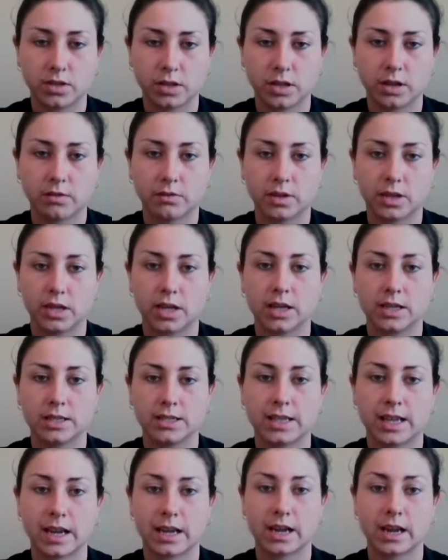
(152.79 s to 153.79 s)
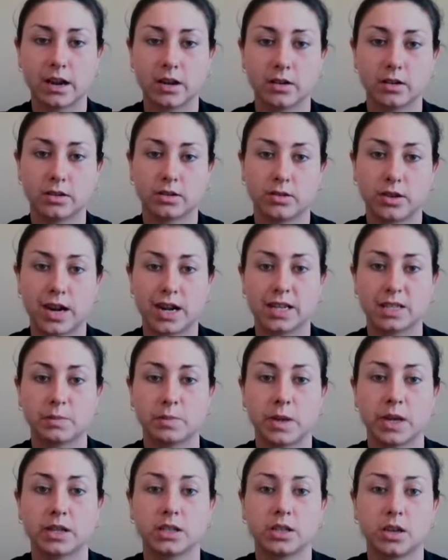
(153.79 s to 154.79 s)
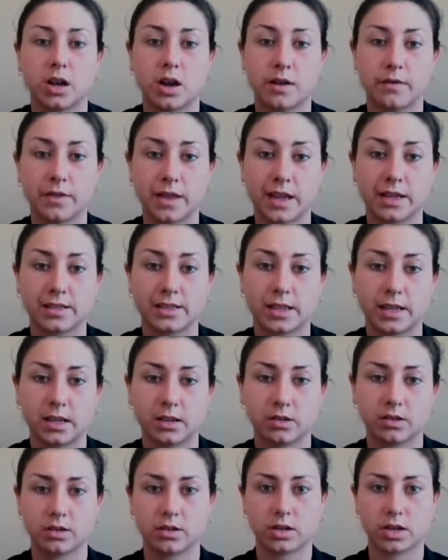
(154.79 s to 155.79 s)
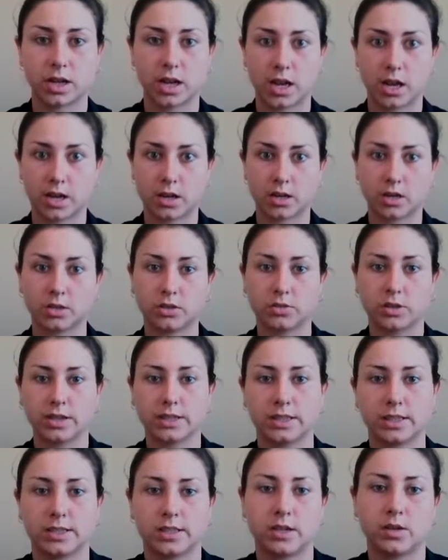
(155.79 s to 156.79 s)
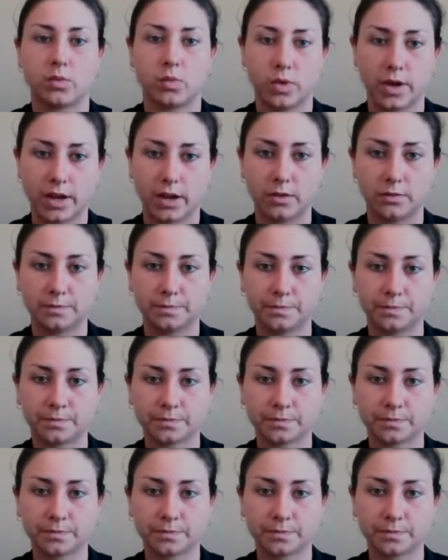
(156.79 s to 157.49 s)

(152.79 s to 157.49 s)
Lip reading: So that really gets that character aspect of that standard and addresses it well.